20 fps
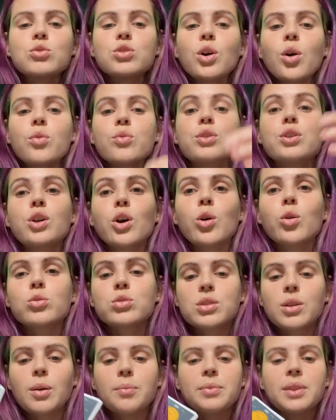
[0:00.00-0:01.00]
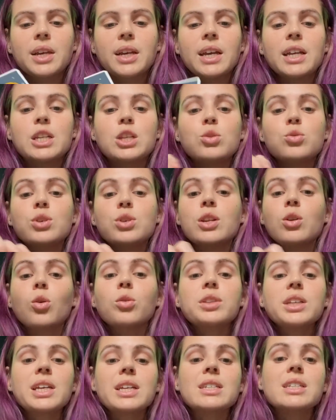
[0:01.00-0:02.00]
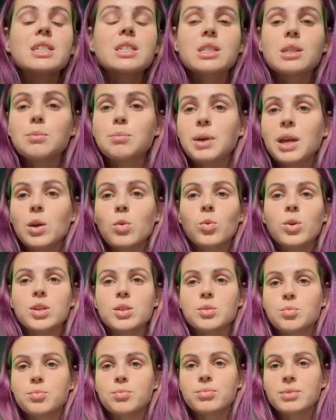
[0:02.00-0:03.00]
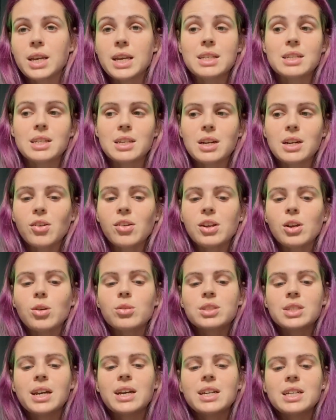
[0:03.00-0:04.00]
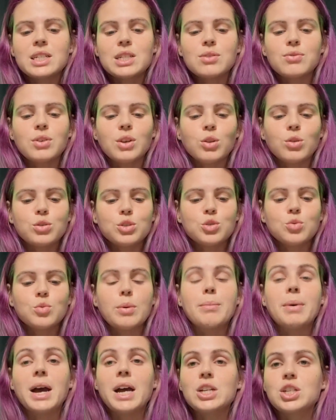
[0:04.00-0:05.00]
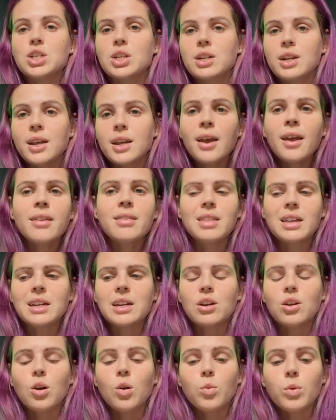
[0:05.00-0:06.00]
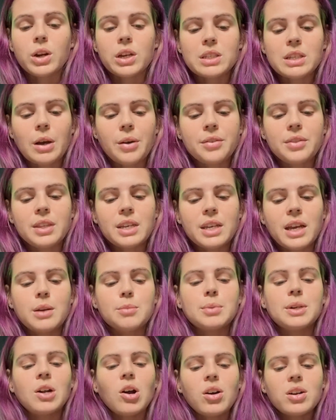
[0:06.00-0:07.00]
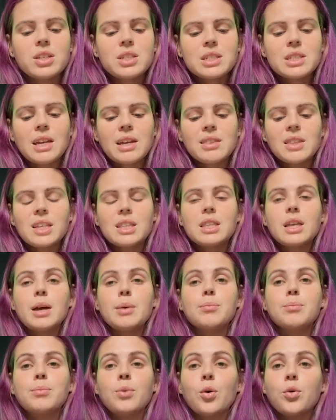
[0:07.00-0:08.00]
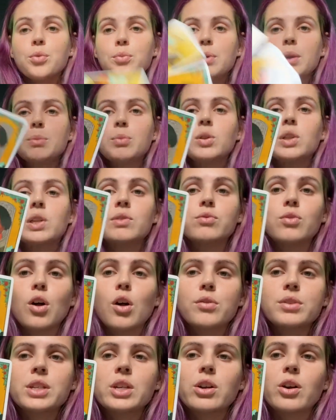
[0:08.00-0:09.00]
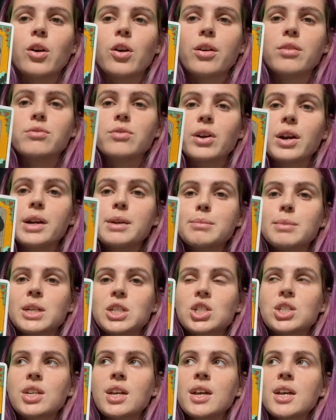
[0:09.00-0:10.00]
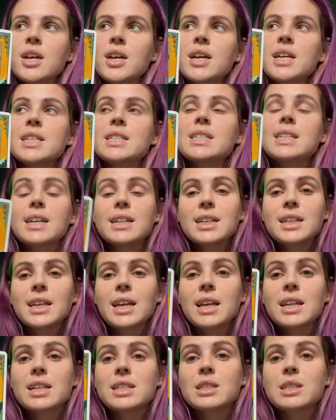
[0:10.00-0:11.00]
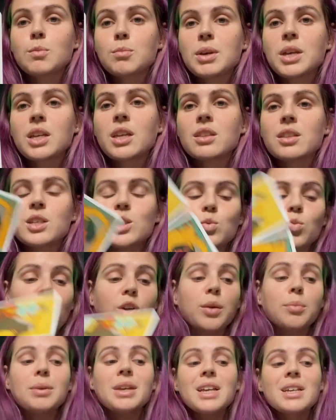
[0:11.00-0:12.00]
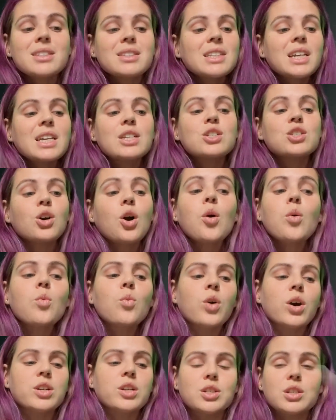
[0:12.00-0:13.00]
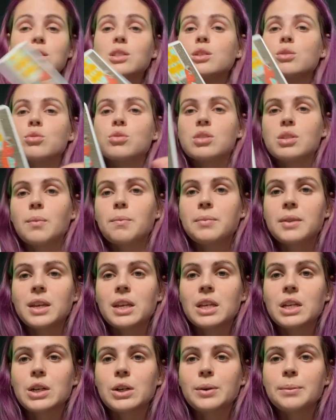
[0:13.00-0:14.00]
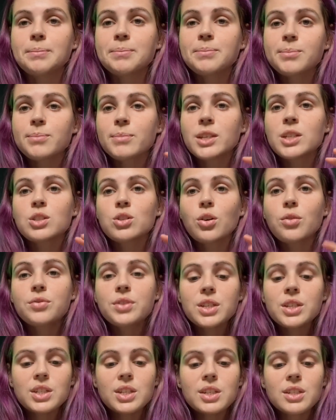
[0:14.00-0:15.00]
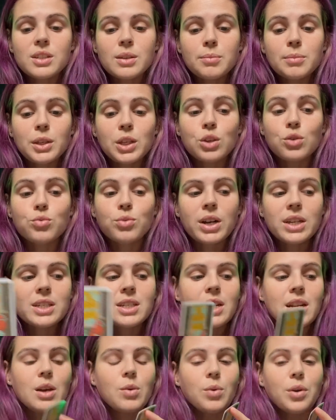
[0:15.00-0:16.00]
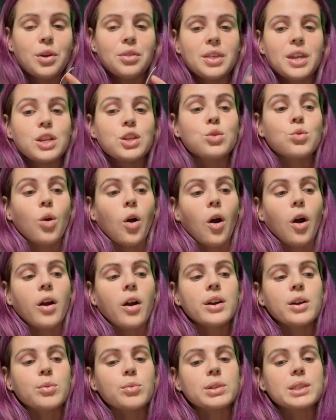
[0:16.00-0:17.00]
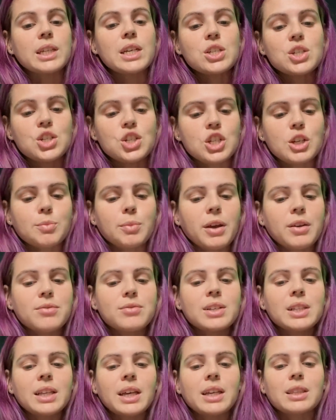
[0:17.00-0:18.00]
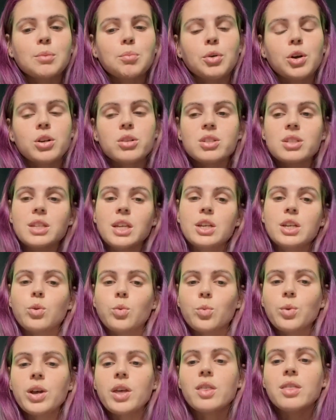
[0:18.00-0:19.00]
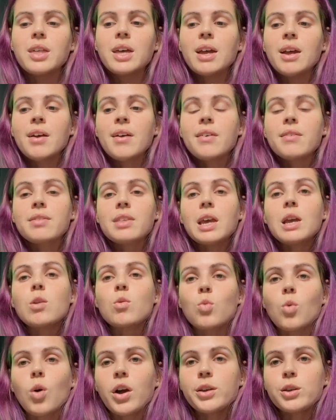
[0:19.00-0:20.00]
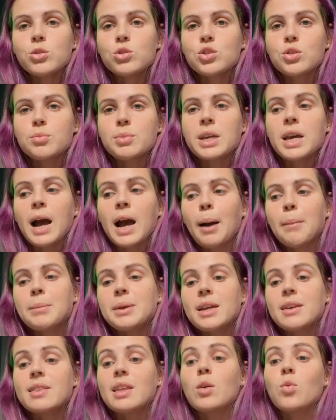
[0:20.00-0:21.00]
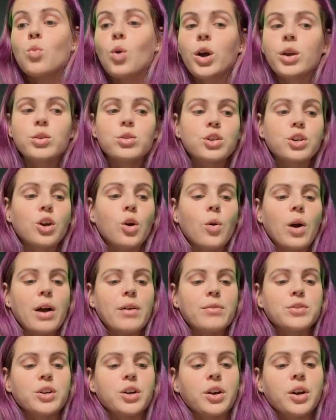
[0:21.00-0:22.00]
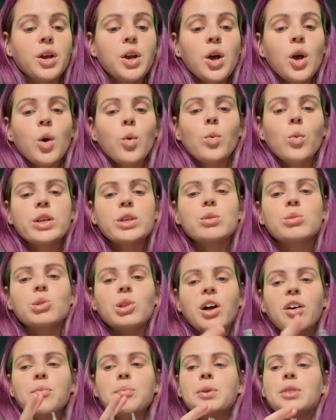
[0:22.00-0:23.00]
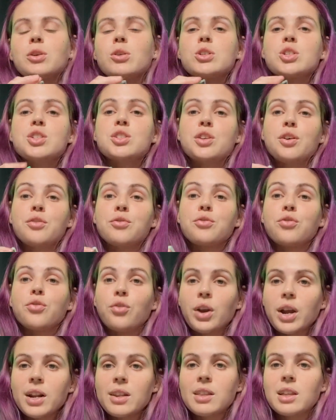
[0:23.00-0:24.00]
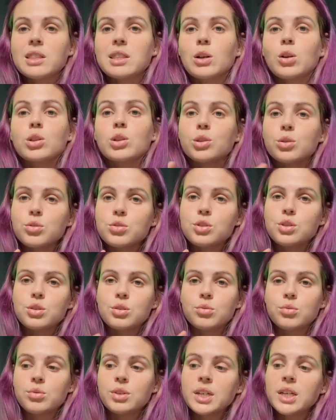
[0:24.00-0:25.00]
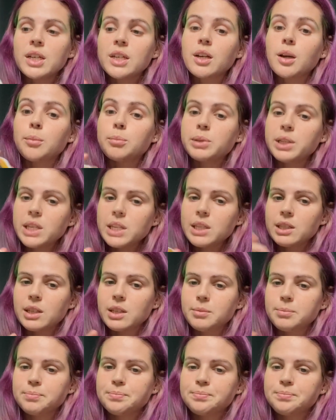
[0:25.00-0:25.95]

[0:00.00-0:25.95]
don't know something and you can only anticipate worst case scenario, it's kind of difficult to imagine that it all works out in the end. But honestly, I think that both people involved here are very much dedicated to making this work because they don't want to lose something here. So if this is something you resonate with and you are in a relationship, I feel like the person that you're with, they want you to be happy and they want you to go after what you love, but they're just afraid that they'll lose you completely.